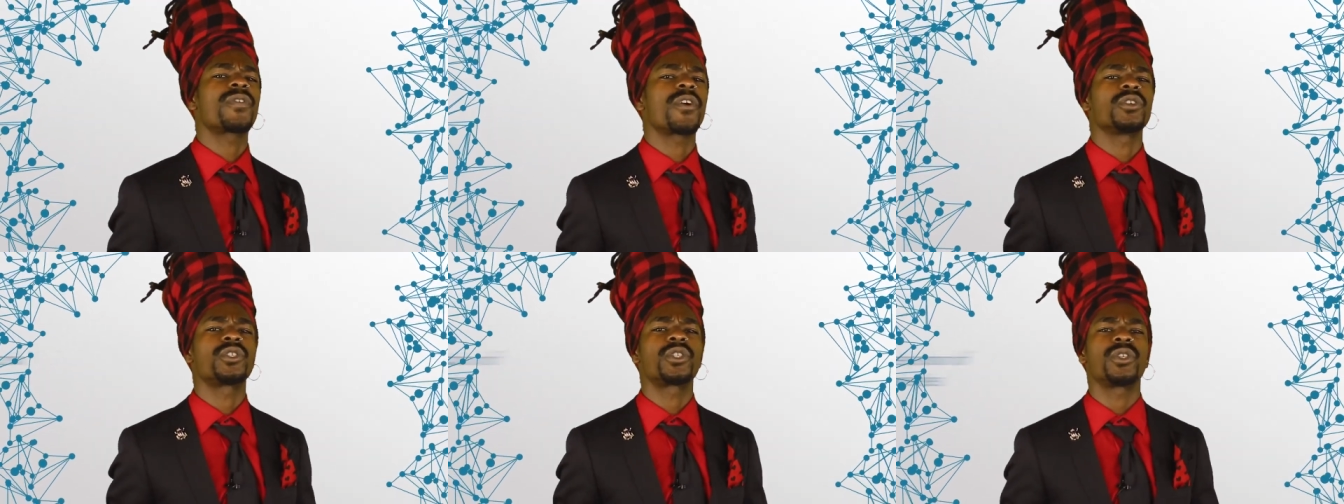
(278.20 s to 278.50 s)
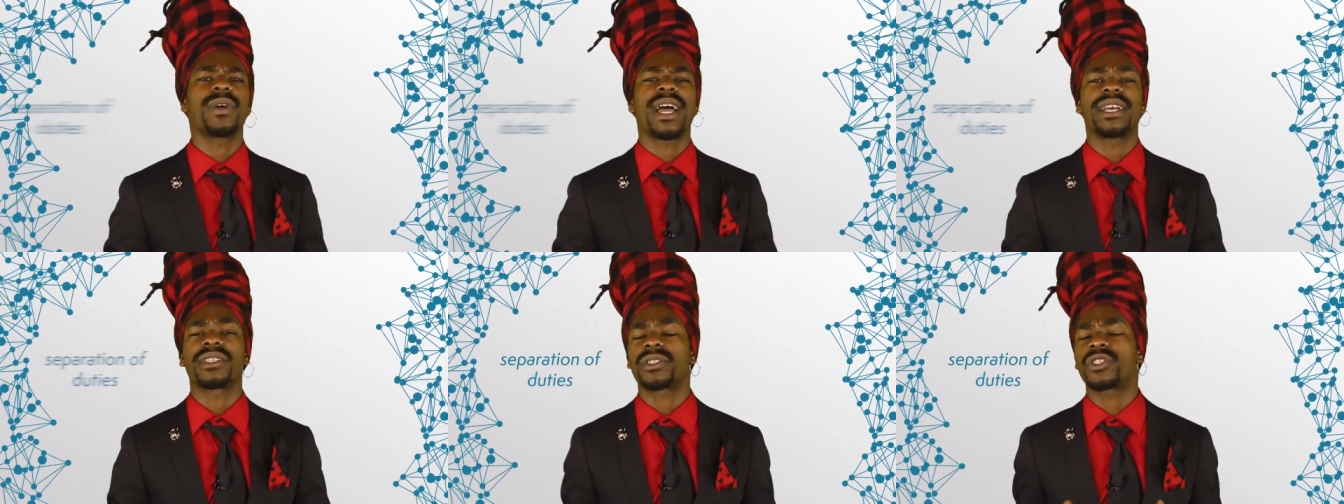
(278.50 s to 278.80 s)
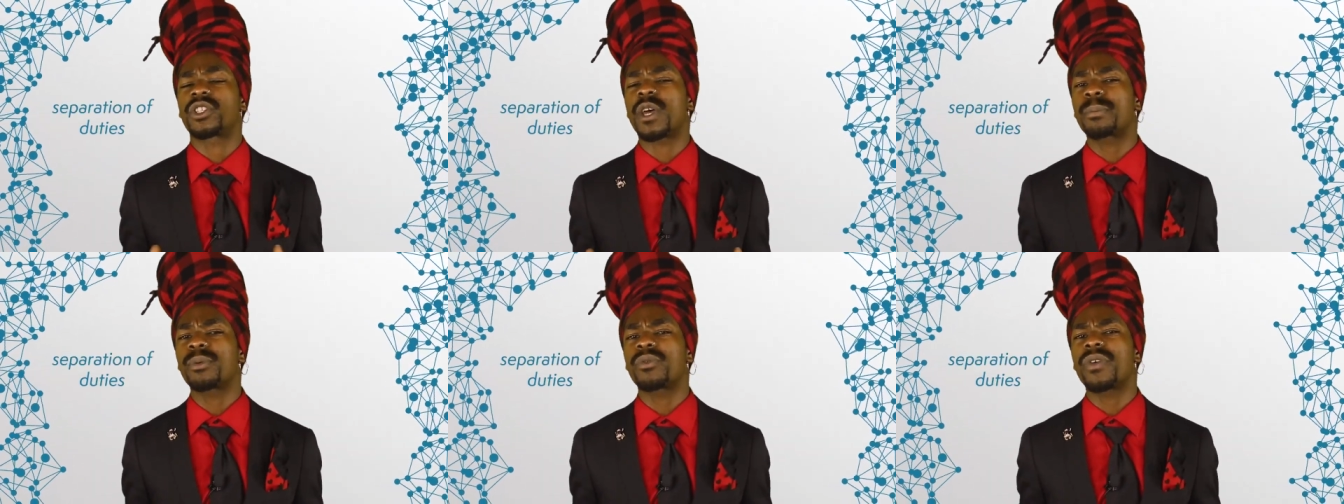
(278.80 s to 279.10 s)
referred to as the
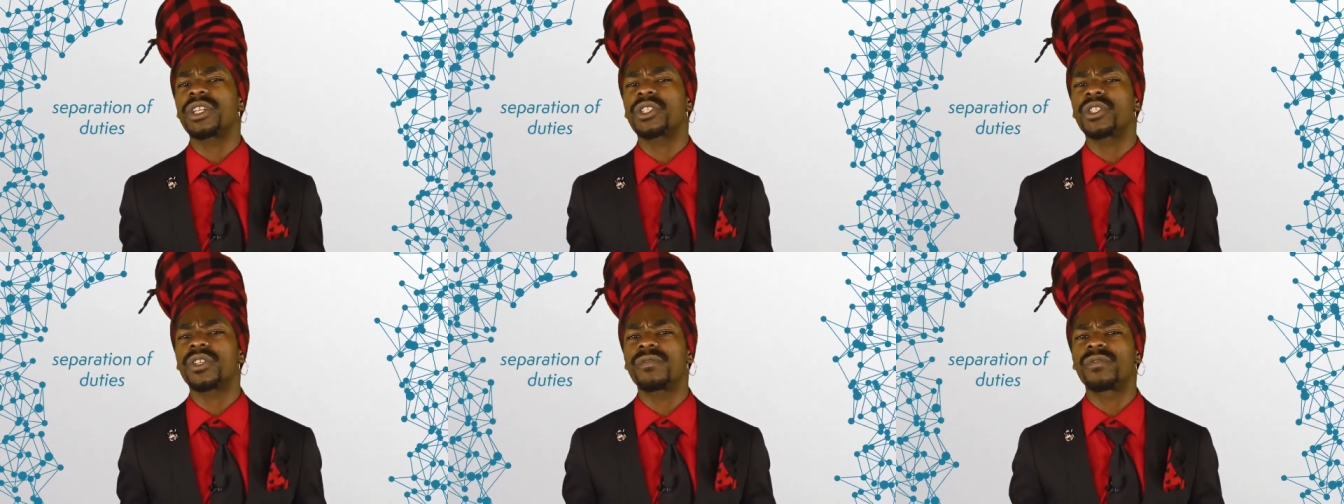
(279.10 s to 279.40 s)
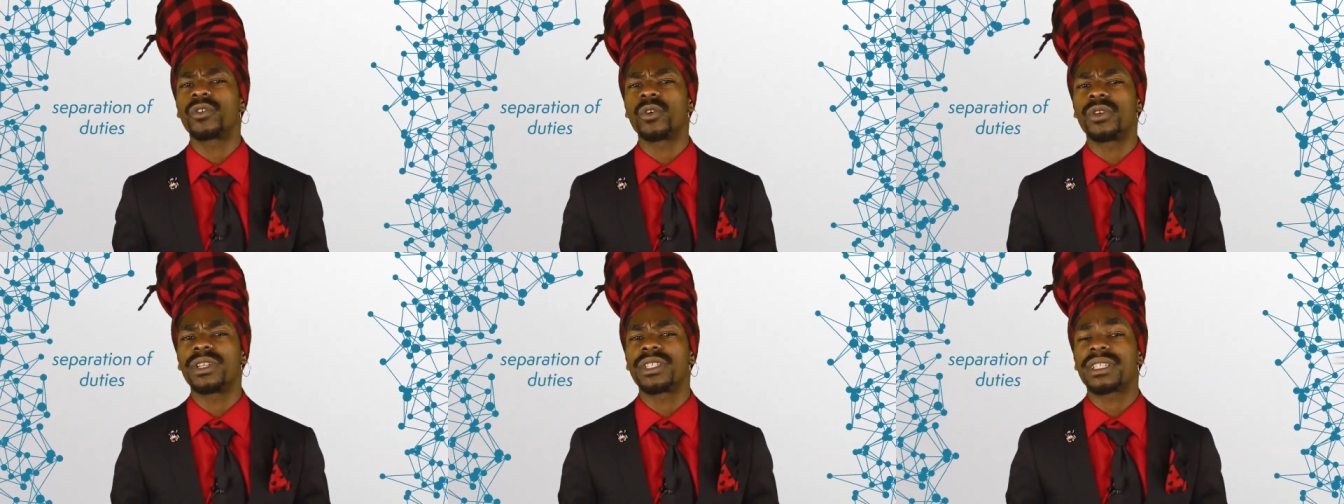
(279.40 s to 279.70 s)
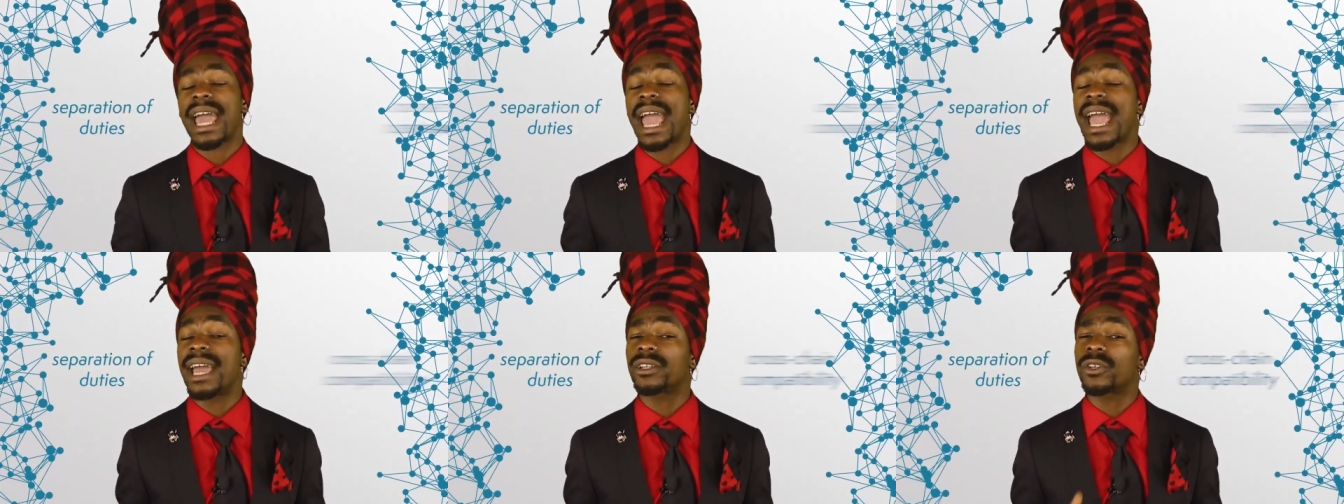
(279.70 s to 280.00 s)
separation of
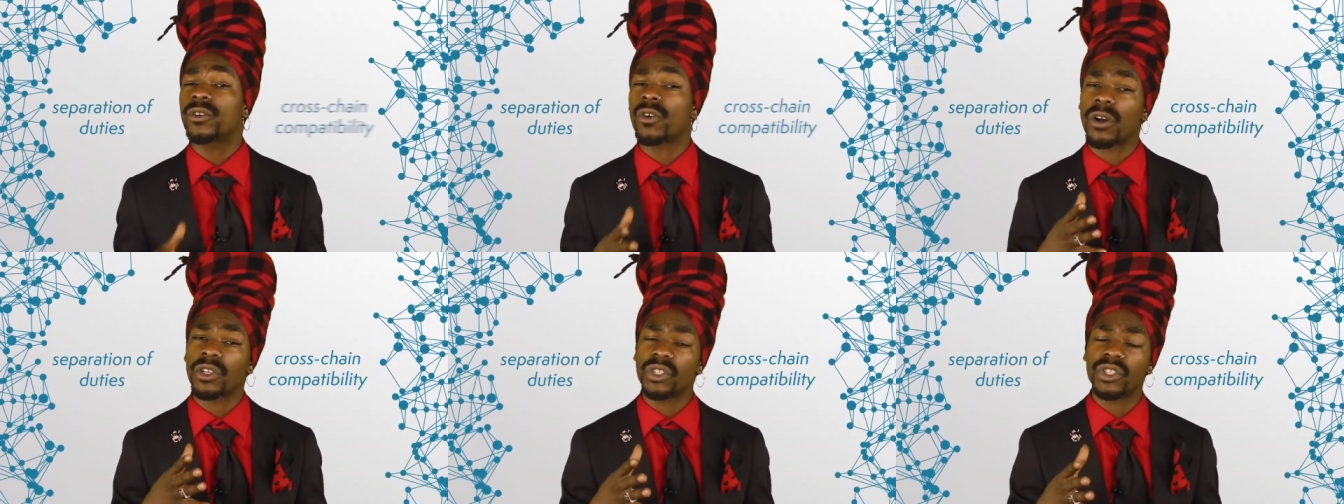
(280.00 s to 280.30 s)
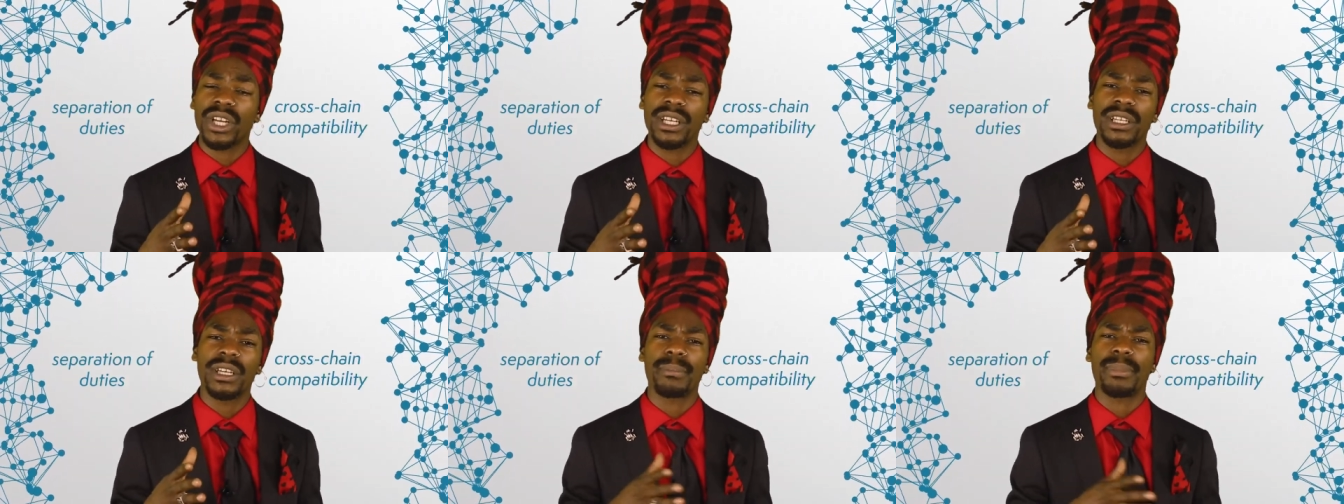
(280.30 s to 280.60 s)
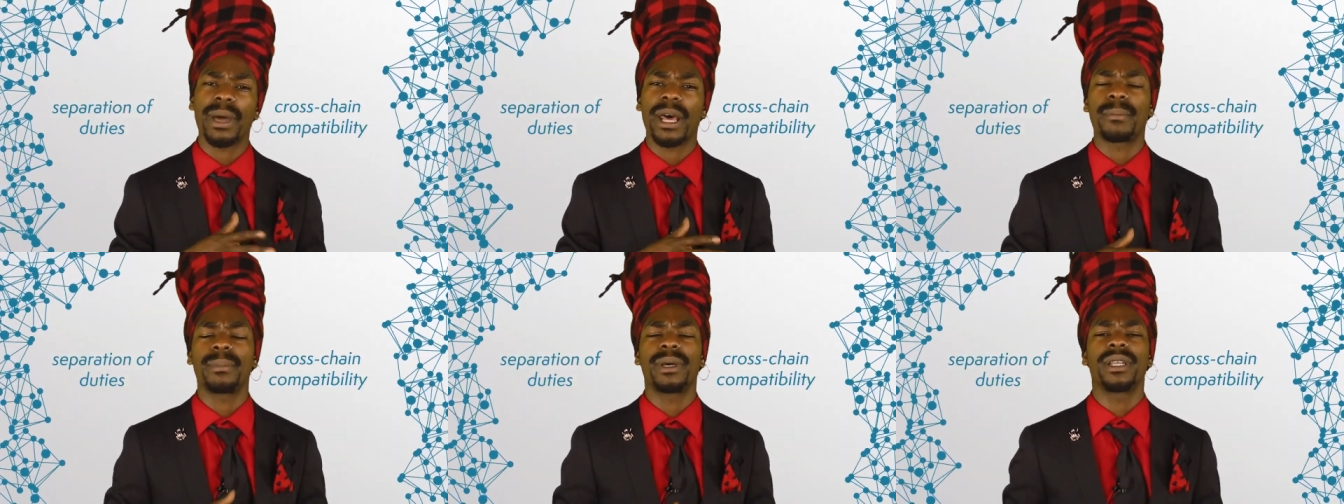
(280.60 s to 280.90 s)
duties and cross-chain
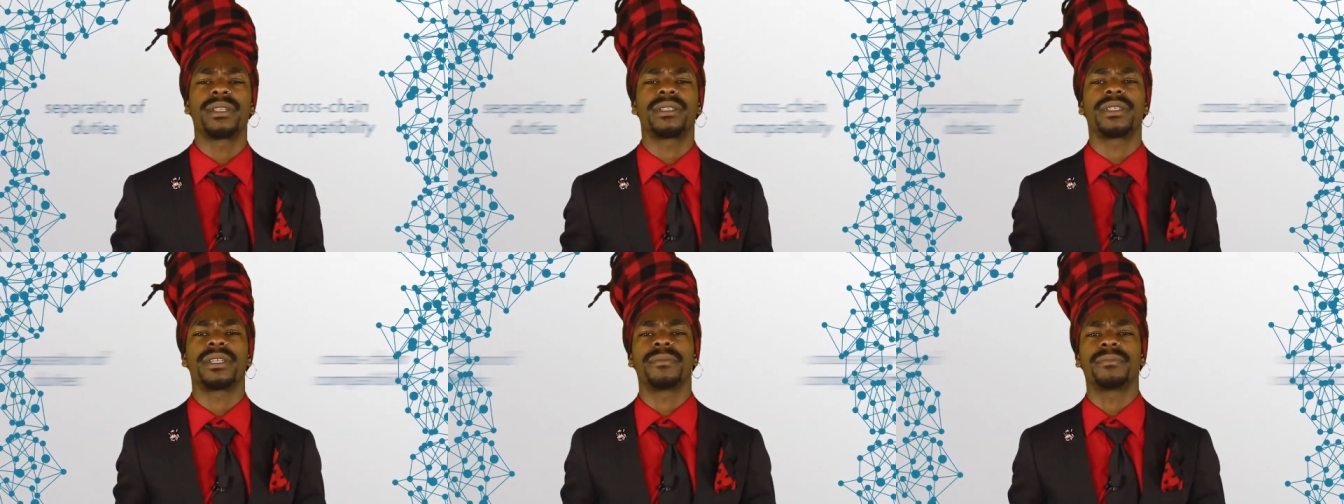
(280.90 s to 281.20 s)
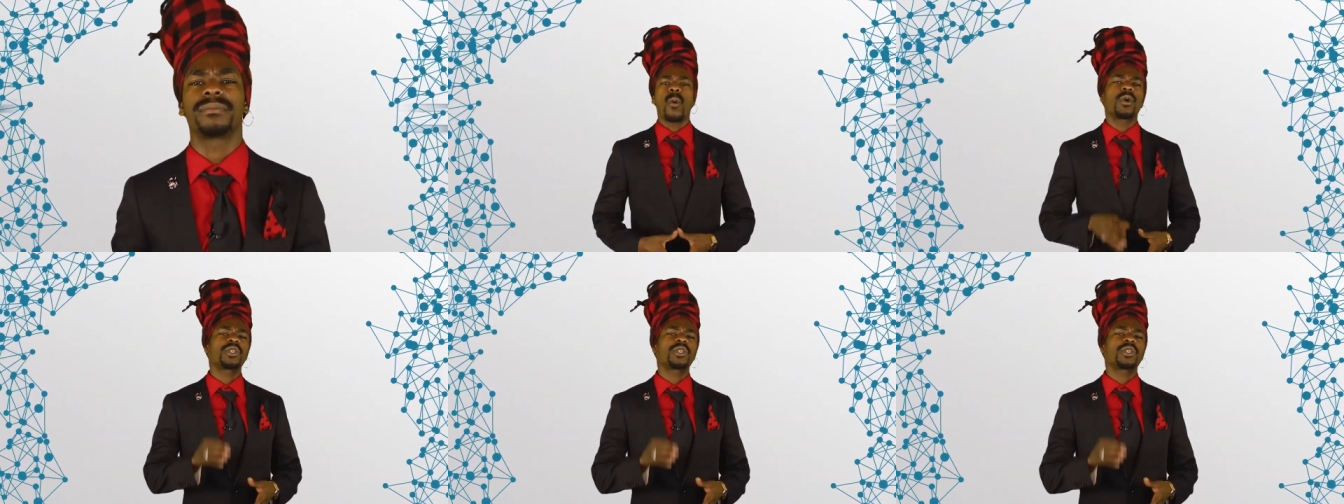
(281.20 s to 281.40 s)
compatibility.